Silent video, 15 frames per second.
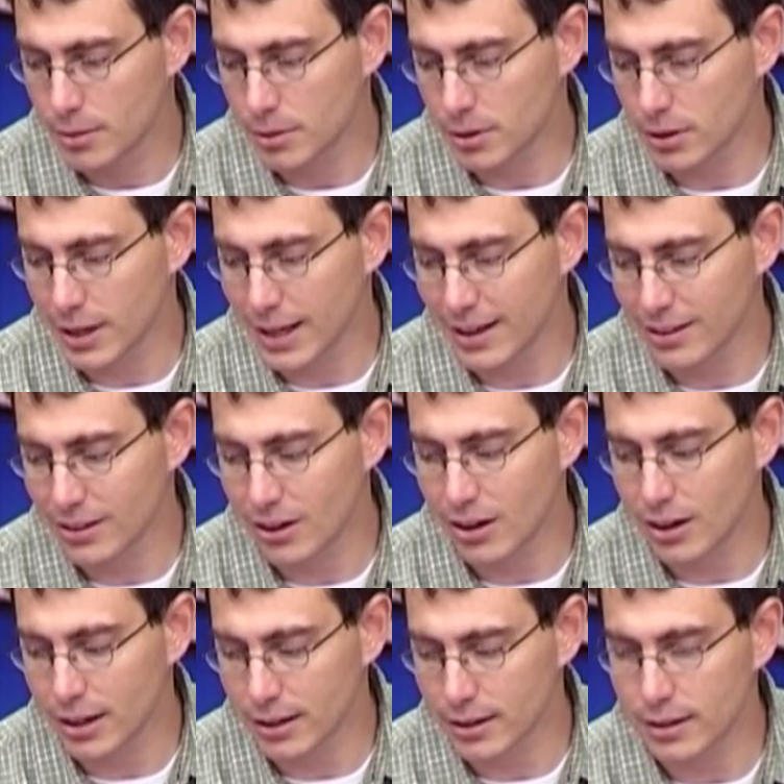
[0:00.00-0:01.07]
But look how
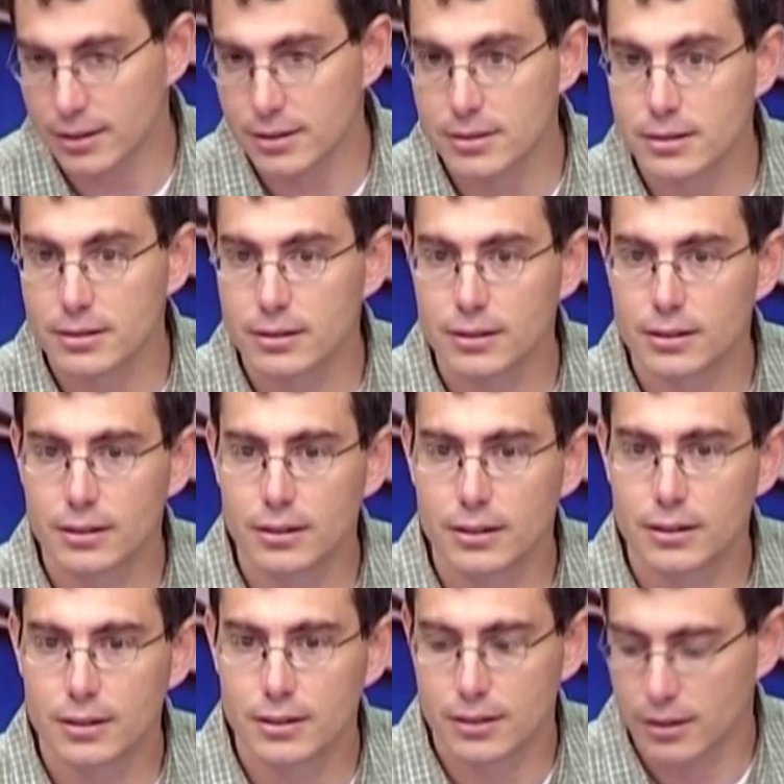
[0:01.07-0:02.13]
long it is.
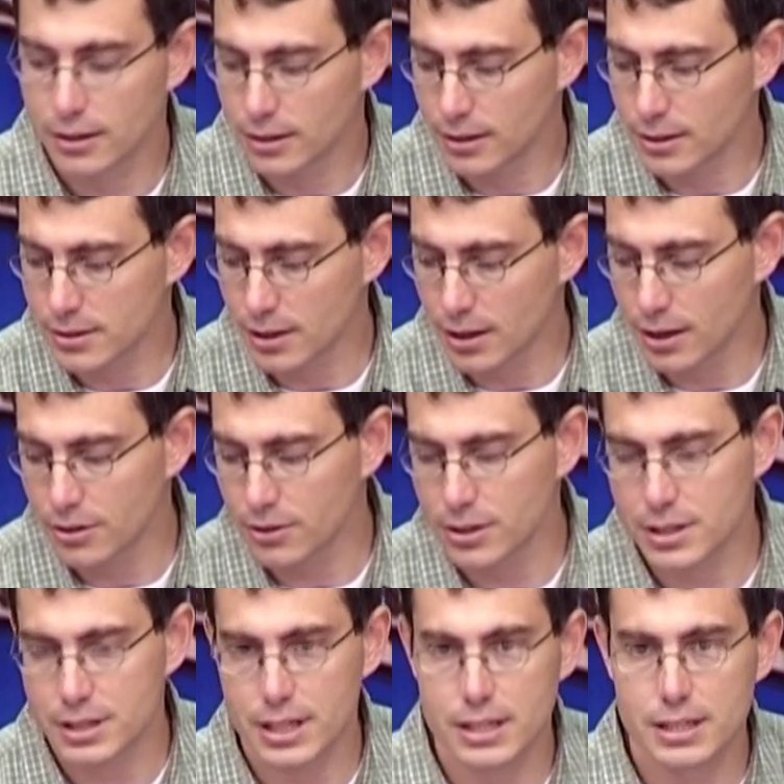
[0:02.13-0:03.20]
It's
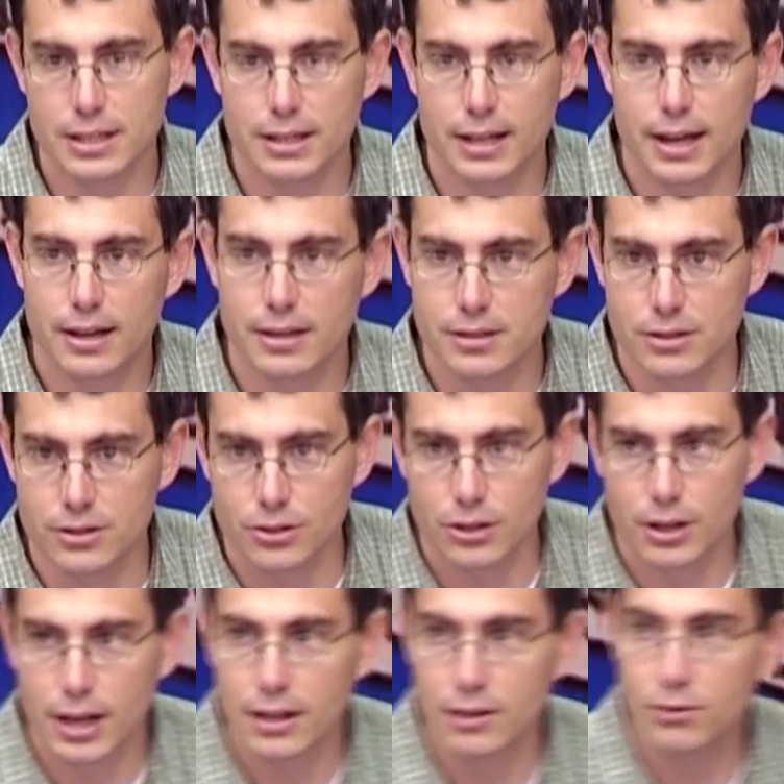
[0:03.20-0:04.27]
160,000. So
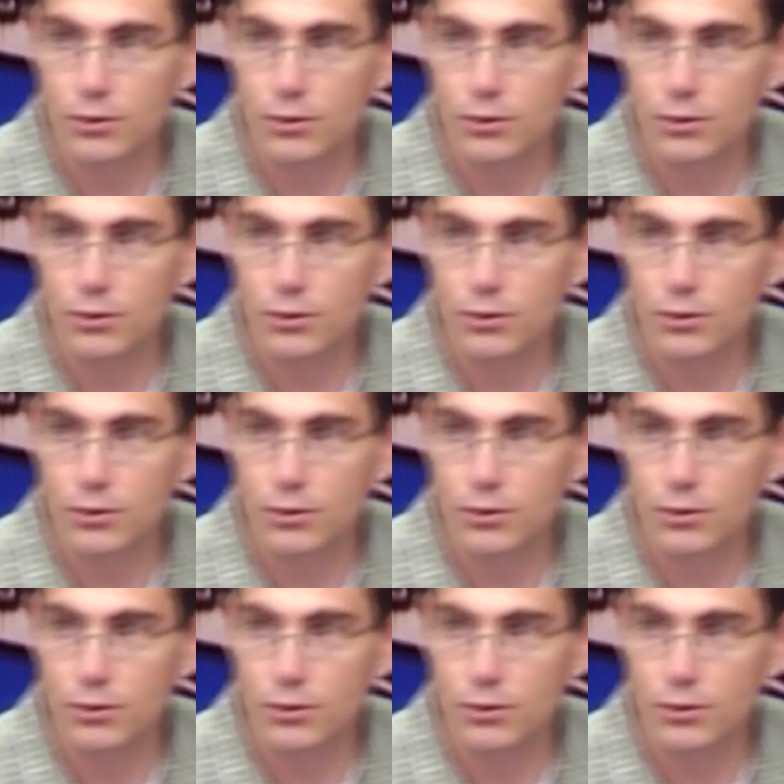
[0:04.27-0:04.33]
you had a